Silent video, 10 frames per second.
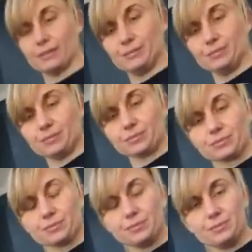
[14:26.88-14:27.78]

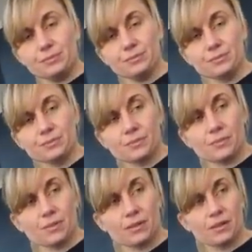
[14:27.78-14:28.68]

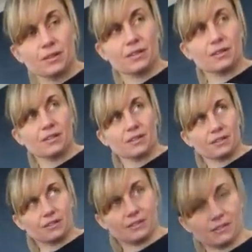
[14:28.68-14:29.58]

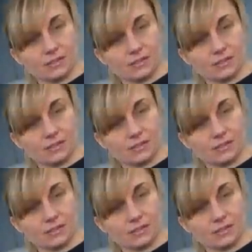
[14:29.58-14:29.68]
This person isn't speaking.